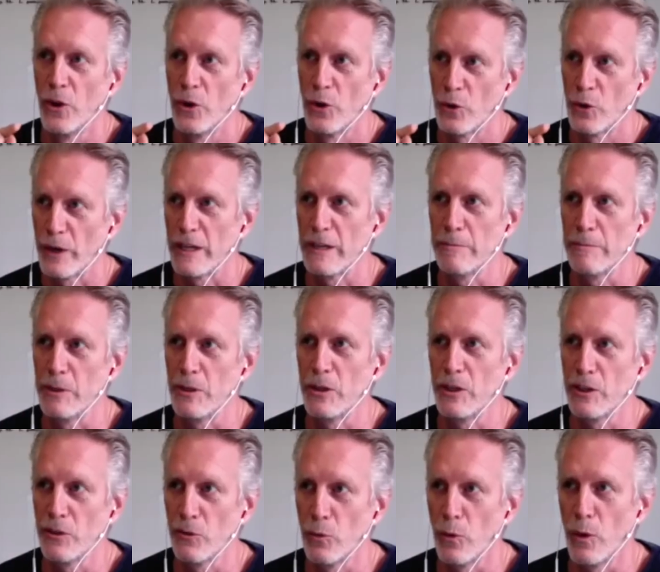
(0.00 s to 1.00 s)

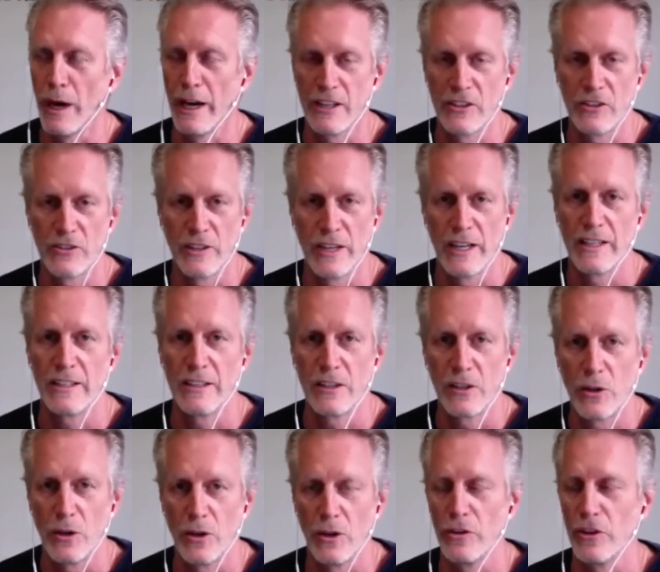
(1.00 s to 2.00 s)
credibility of why it's not a
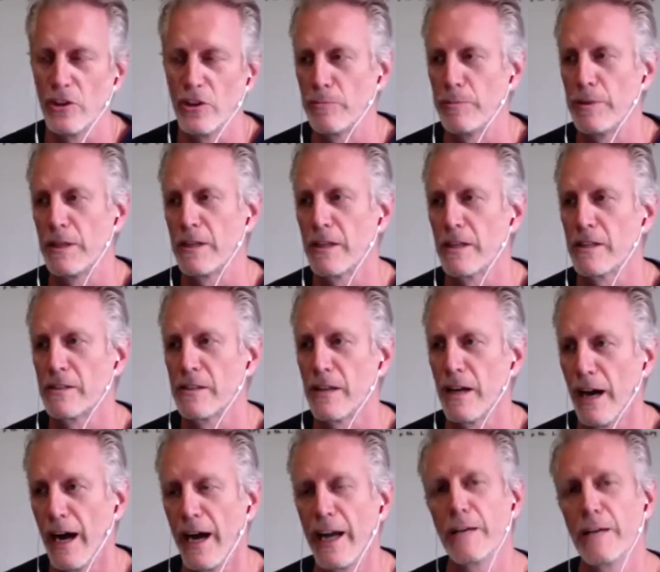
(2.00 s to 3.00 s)
cult is because
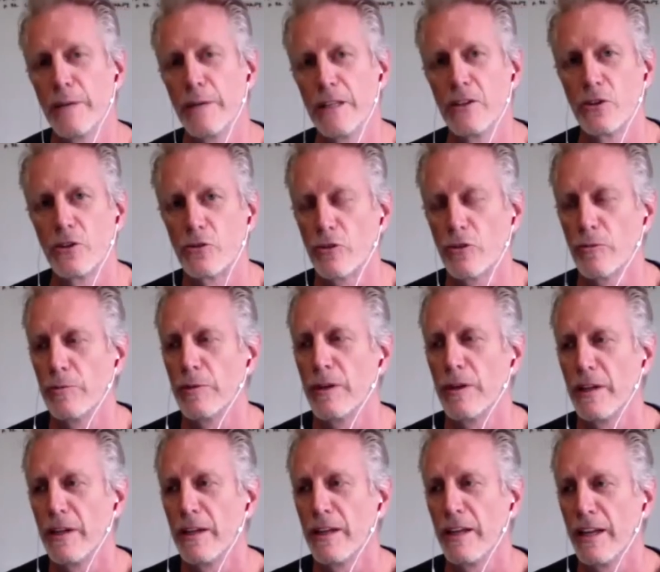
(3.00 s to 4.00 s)
I am in the group
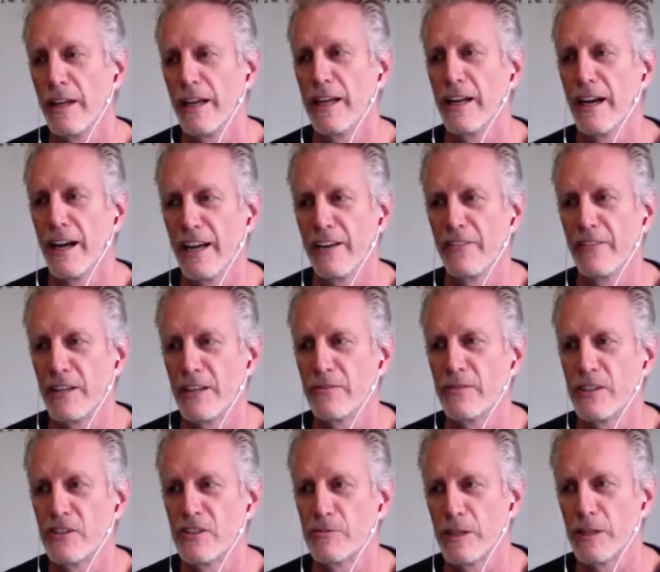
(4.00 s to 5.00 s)
and I have
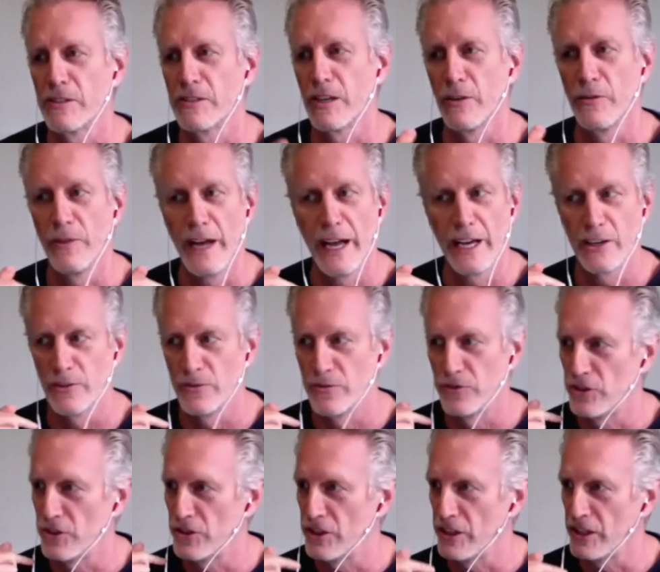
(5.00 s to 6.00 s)
convinced myself out of
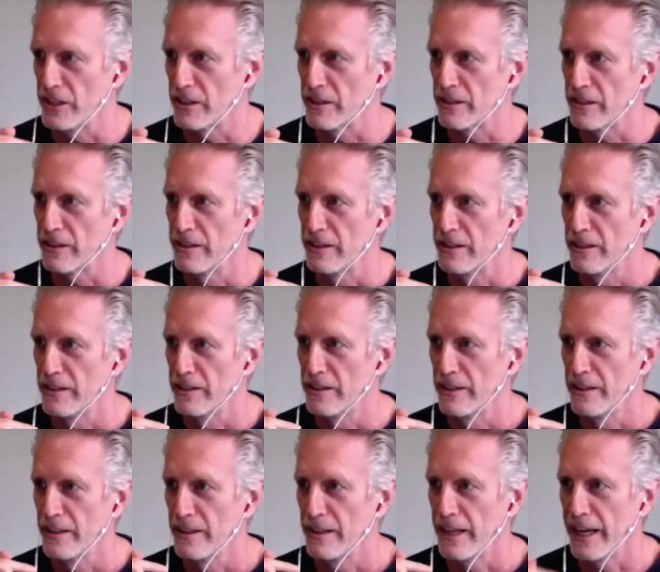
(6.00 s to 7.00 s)
sheer
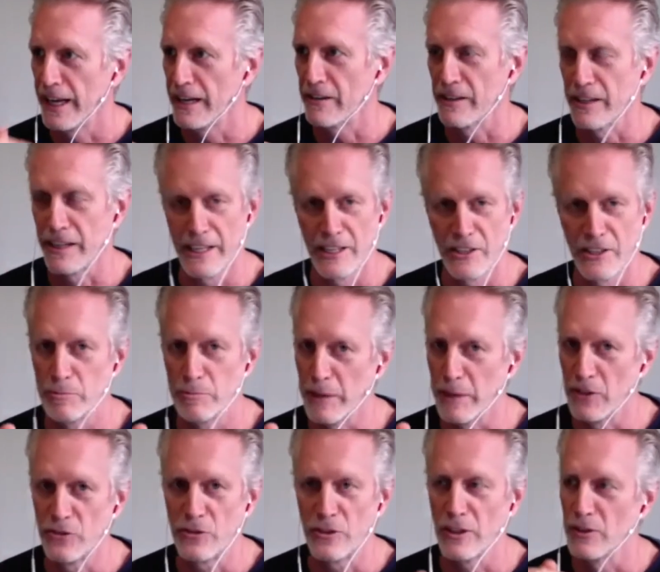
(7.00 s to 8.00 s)
arrogance
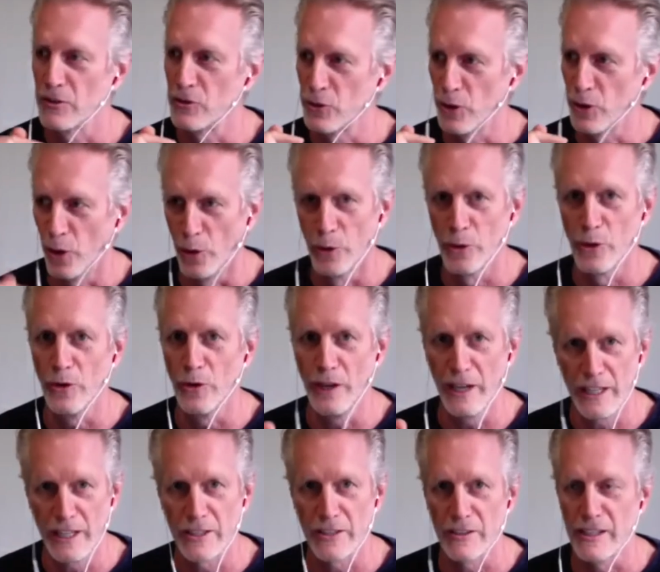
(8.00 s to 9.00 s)
based on total
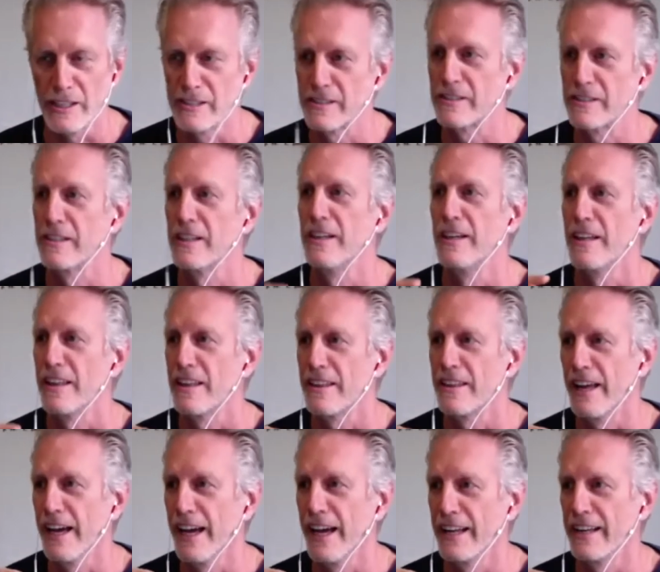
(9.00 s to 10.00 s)
ignorance
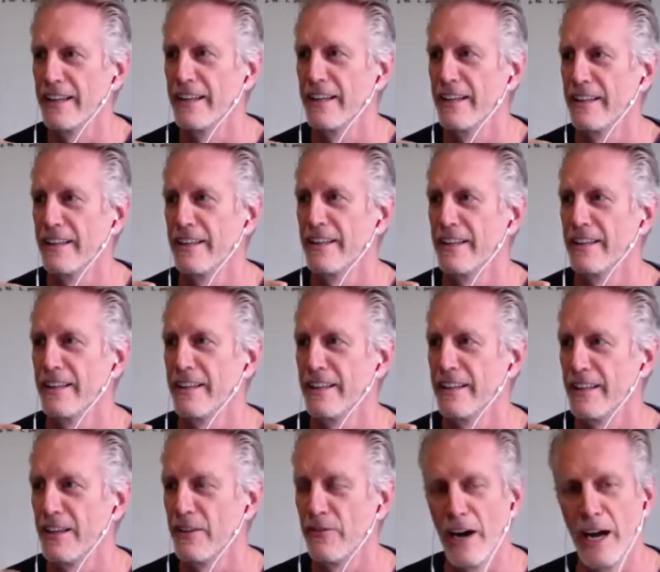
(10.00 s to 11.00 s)
that
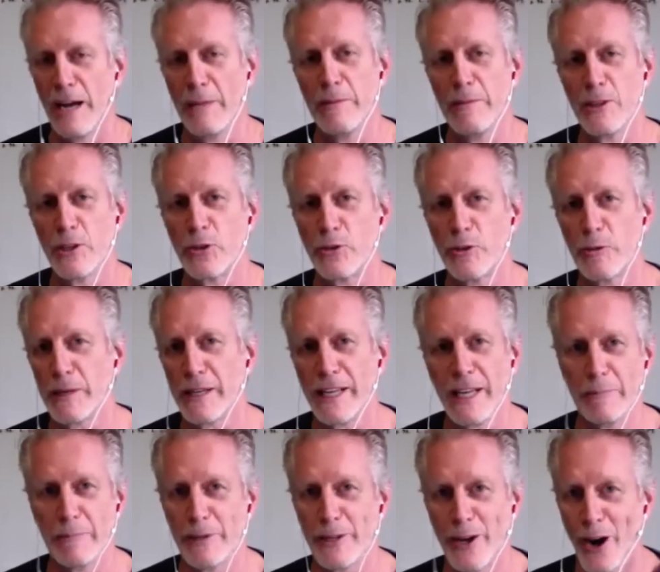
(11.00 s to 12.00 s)
if I'm in the group, it
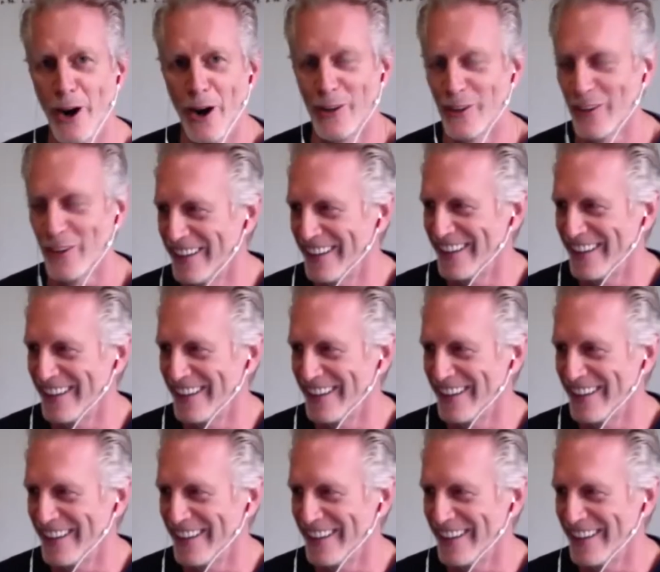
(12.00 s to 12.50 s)
can't be cult.